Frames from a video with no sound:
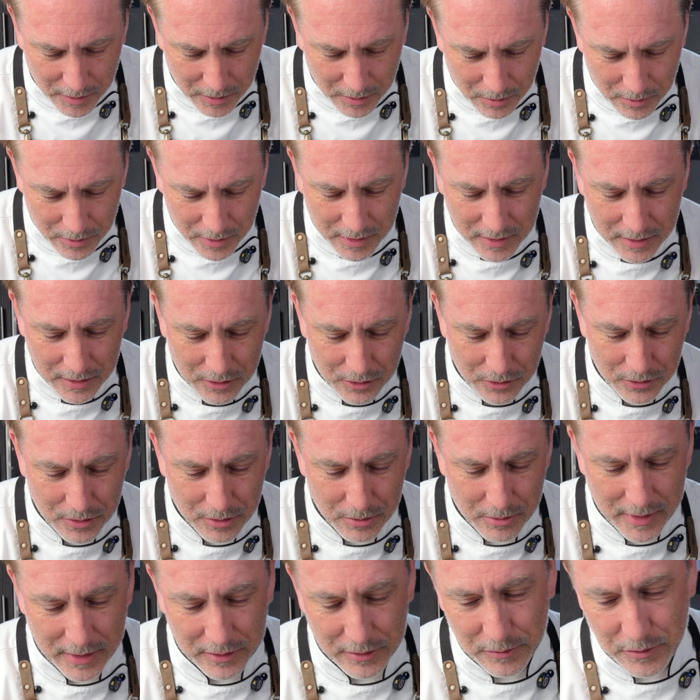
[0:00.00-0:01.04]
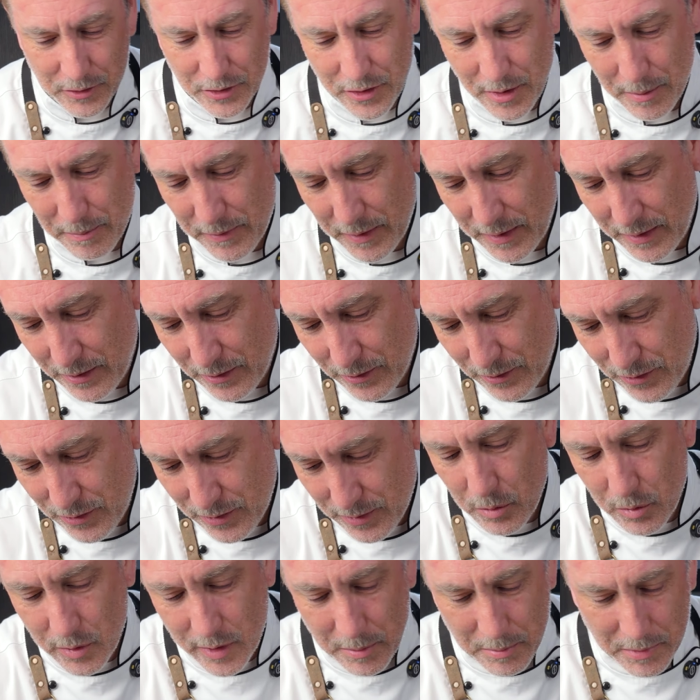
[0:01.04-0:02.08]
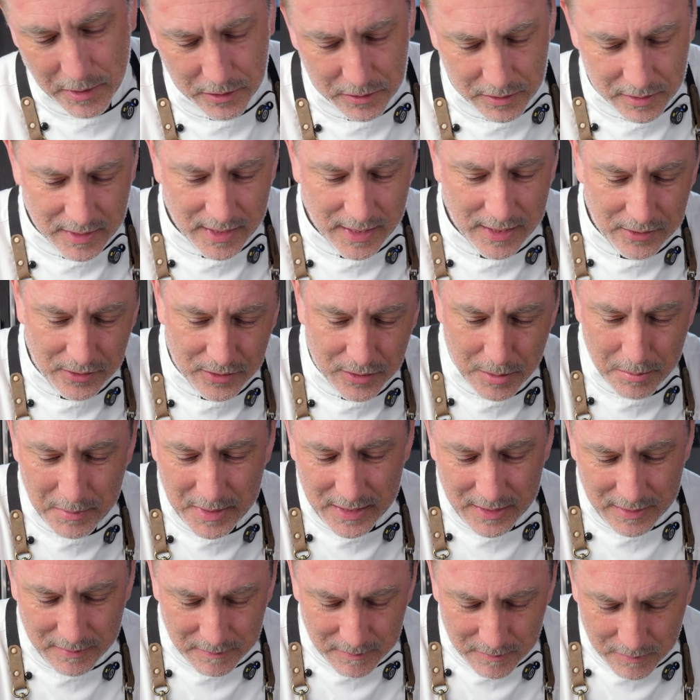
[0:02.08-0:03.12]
We're going to use the rest for something else. You want to be able to taste the meat.